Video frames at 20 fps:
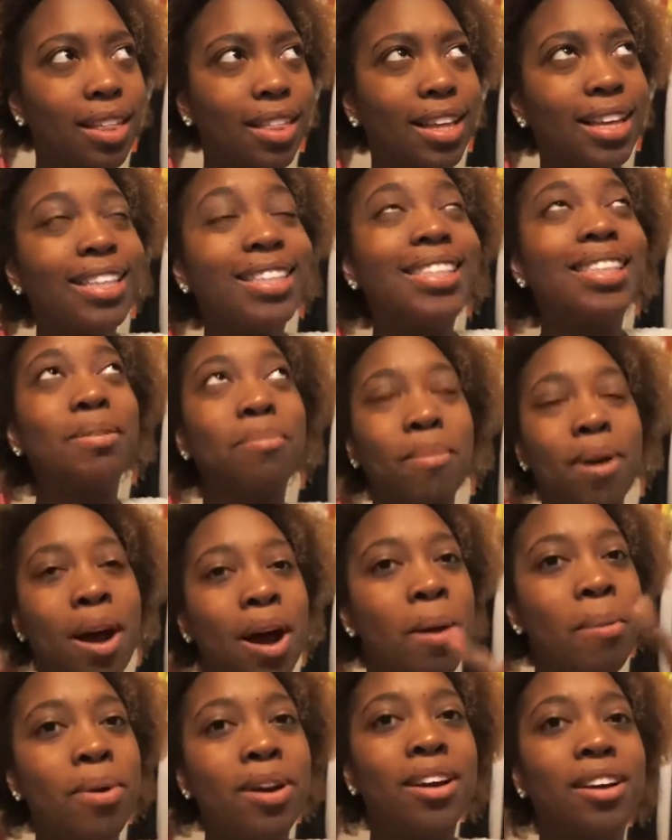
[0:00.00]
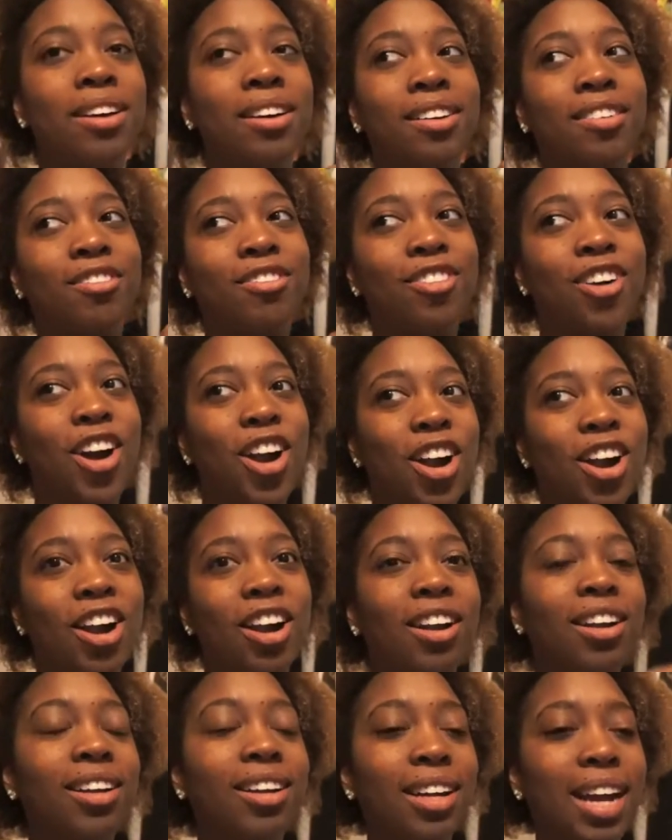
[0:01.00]
it's the mom of
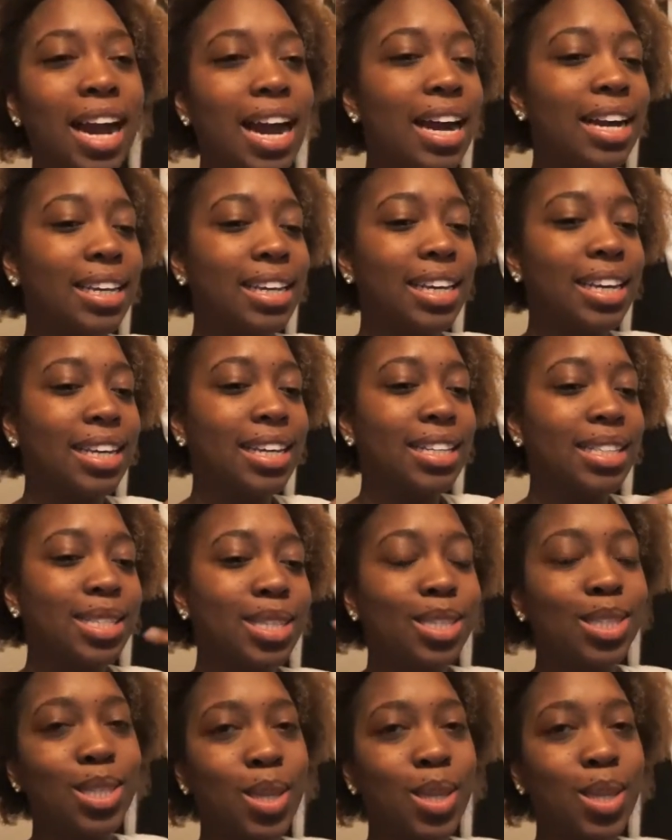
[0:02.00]
our god kids,